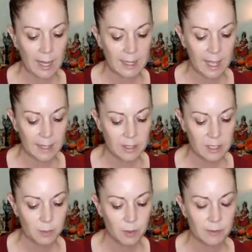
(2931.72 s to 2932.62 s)
And at
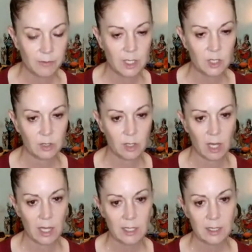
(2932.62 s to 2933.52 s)
this point,
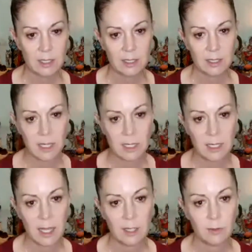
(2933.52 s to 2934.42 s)
visualize a
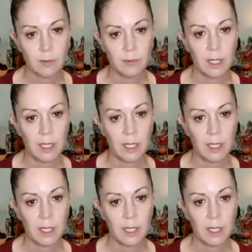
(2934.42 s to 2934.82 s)
steady candle